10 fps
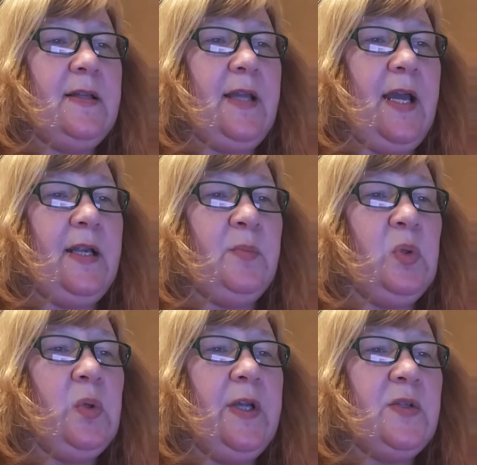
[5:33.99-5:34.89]
that
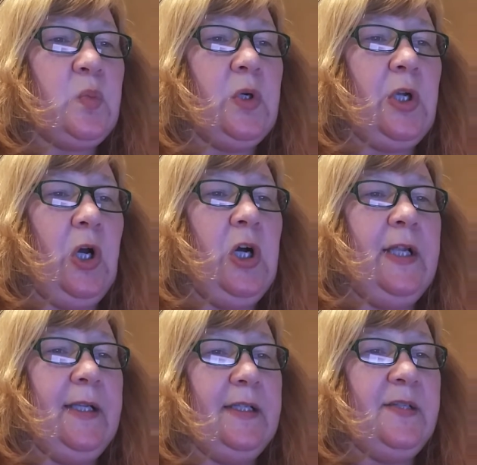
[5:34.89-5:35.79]
employees work
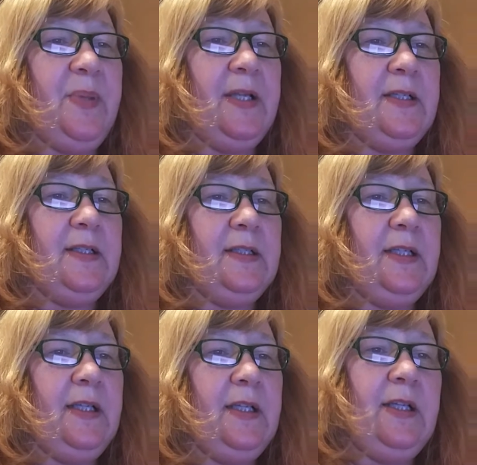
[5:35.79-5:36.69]
on independently,